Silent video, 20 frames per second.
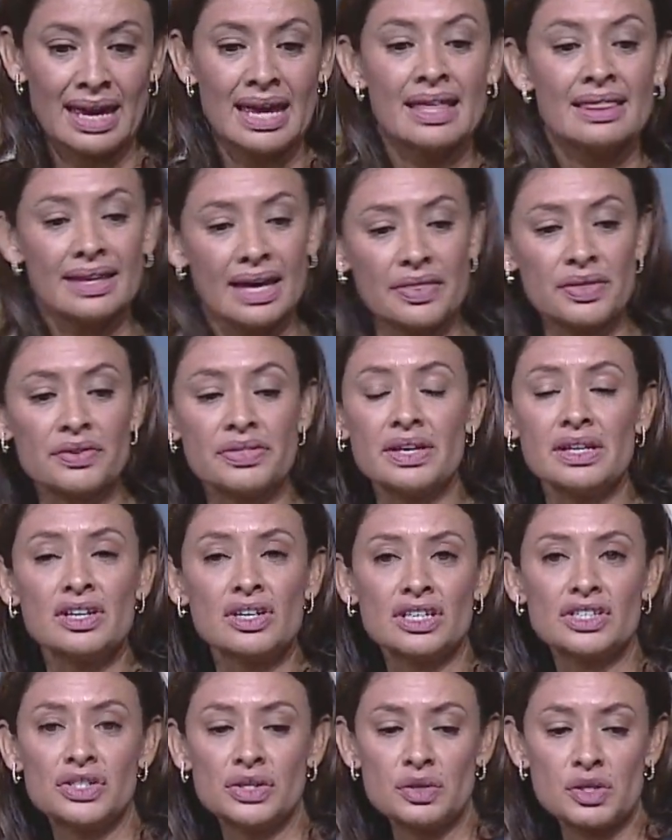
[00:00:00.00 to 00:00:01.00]
The other thing you
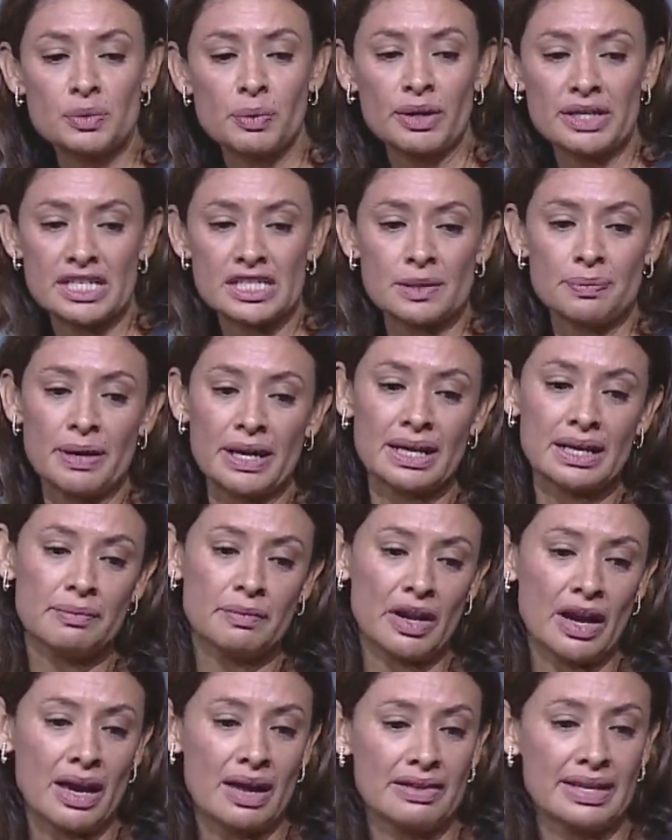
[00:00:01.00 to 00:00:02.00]
could do is participate in
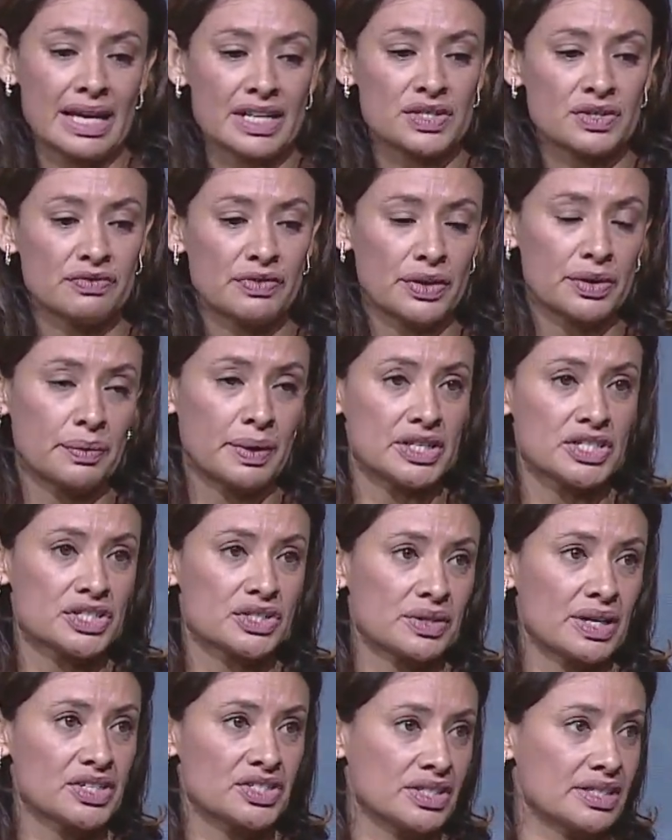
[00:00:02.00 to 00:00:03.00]
National Voter
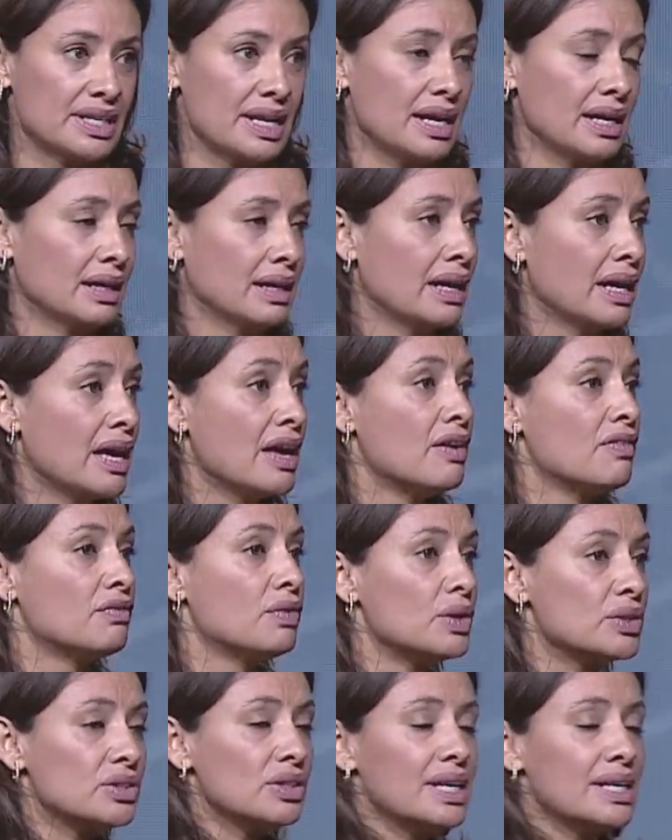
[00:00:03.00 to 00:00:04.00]
Registration Day.
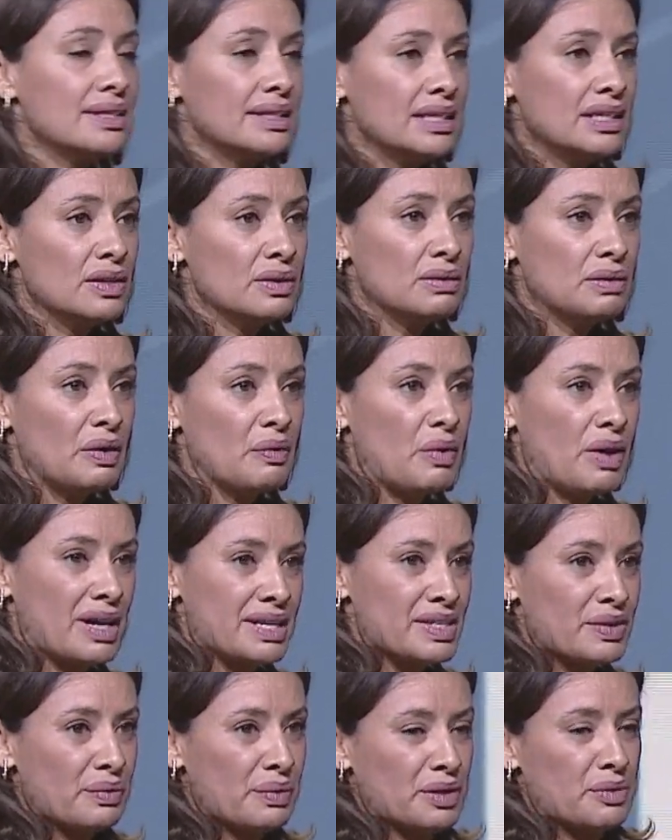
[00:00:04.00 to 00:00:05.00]
Voto Latino
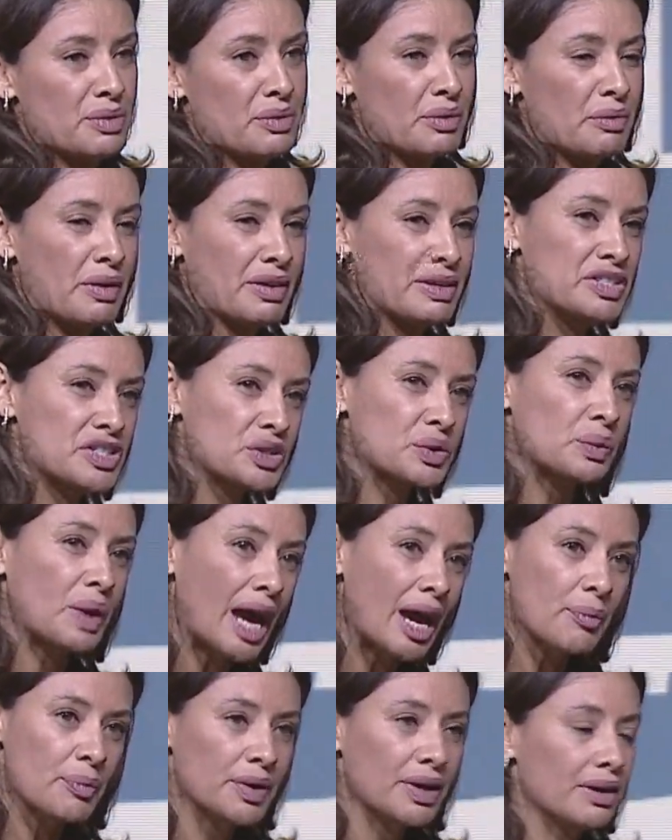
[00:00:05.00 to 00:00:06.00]
was, when we were
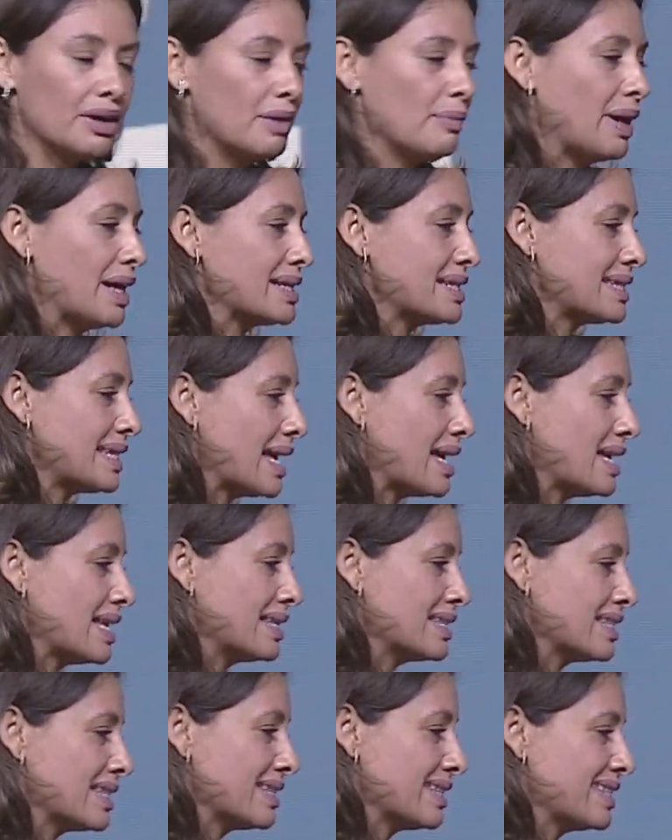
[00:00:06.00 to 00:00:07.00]
scrappier about
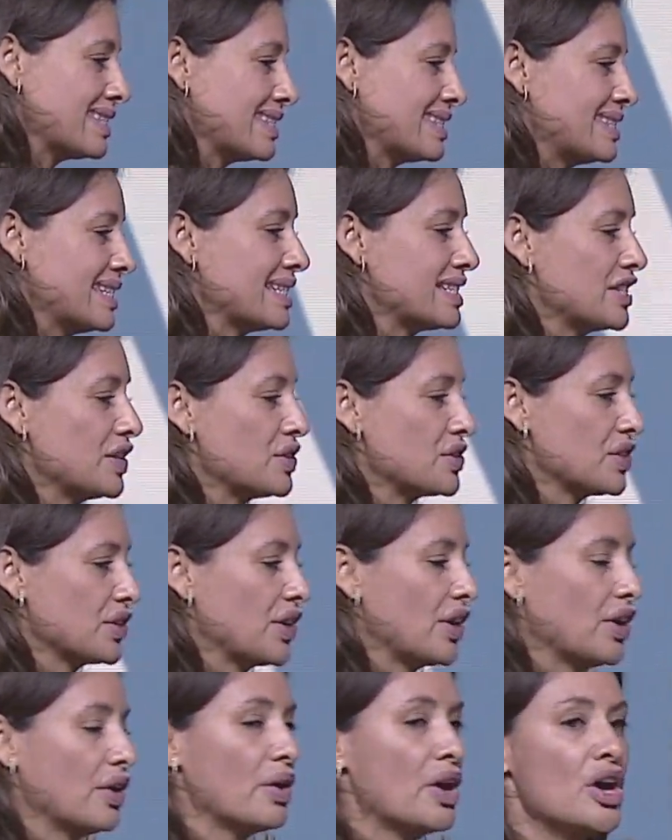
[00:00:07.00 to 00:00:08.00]
6 years
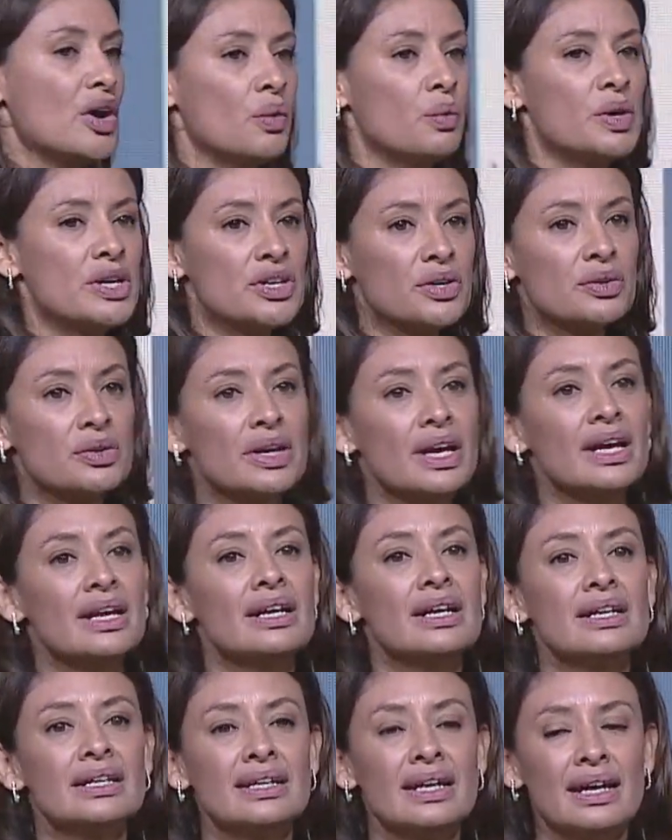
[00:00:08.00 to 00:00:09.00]
ago, we
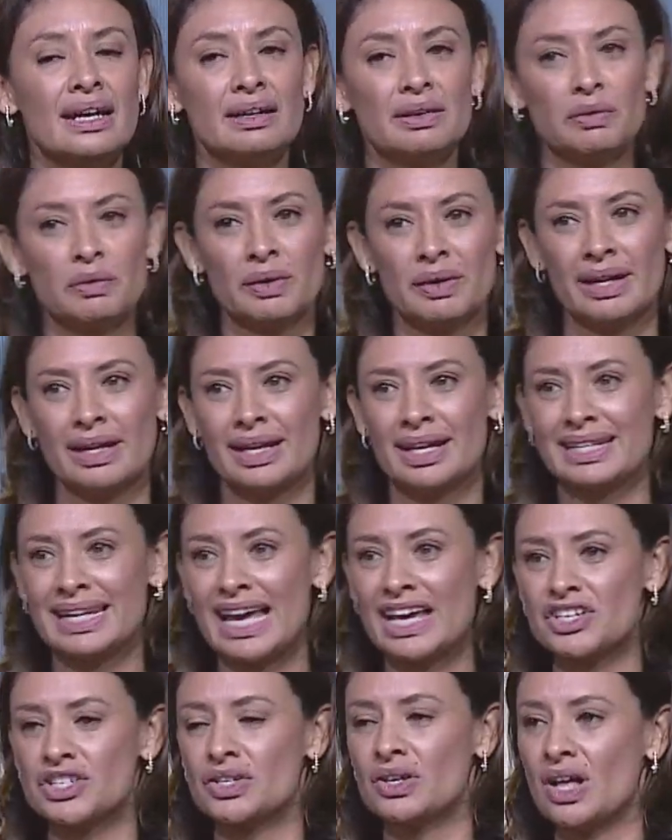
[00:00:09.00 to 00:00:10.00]
created a
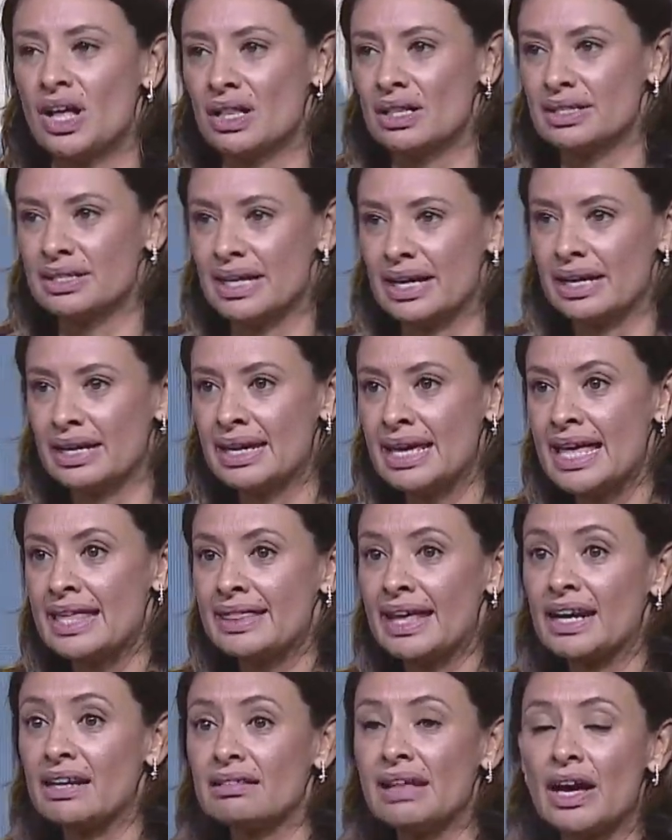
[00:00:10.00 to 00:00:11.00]
national holiday
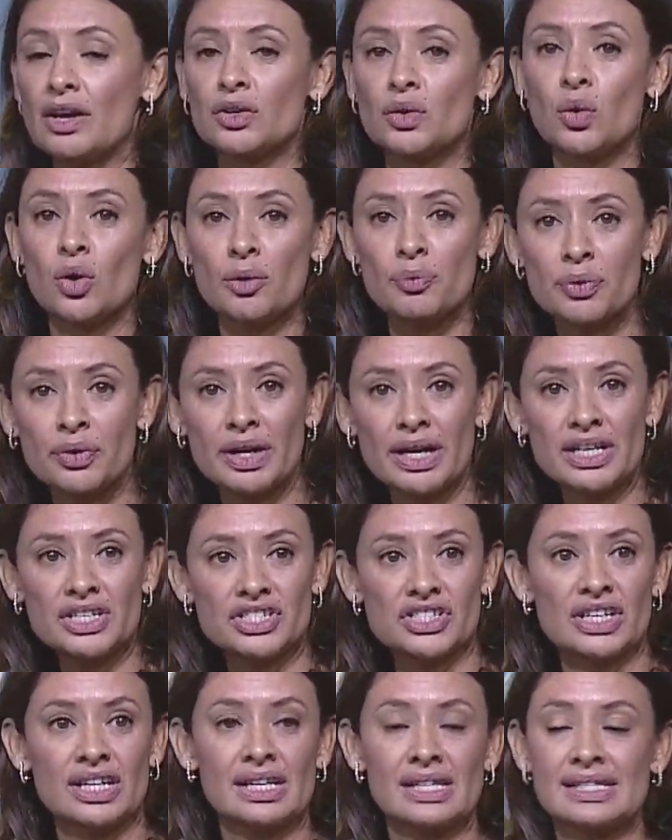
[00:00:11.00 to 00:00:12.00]
that allowed
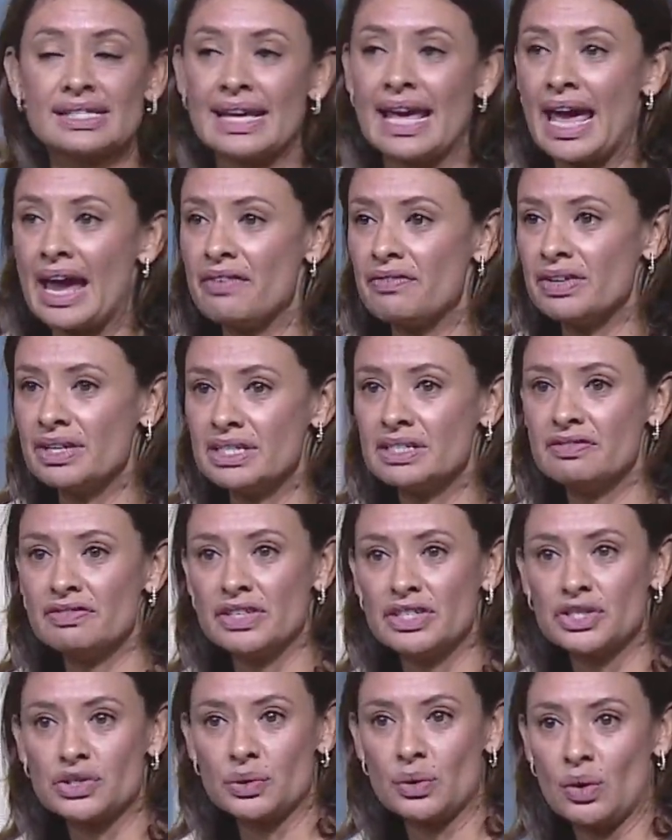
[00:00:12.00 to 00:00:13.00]
corporations, every
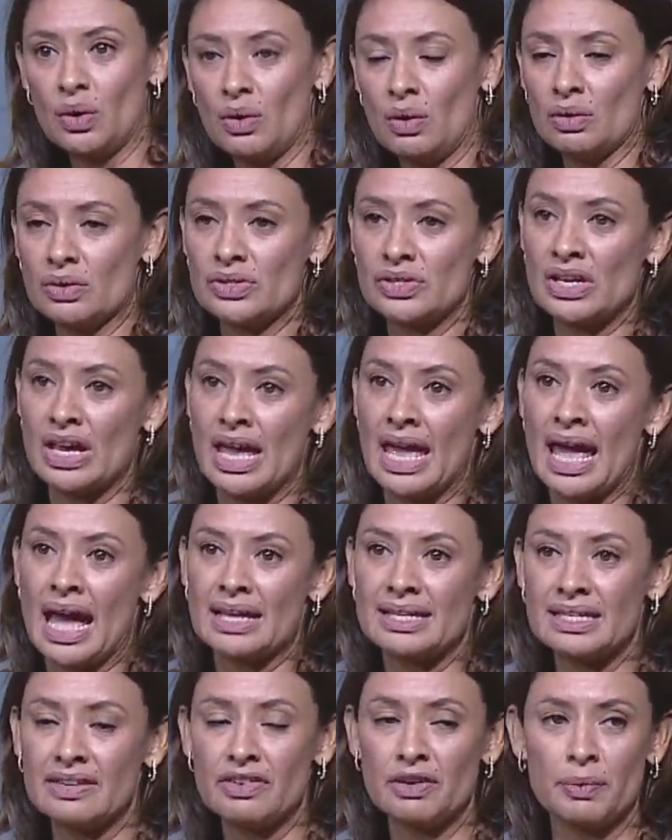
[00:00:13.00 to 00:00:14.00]
individuals,
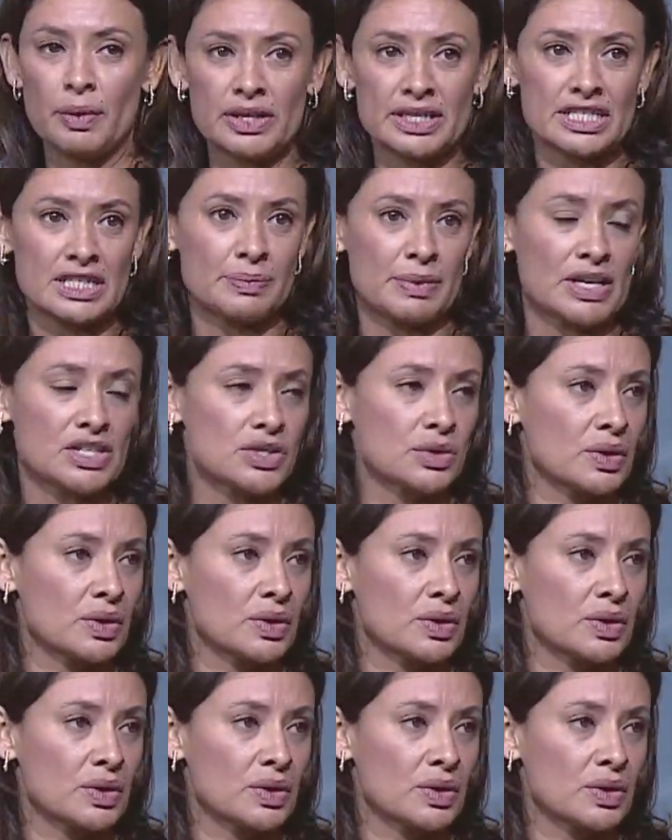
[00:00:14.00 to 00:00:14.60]
civic participation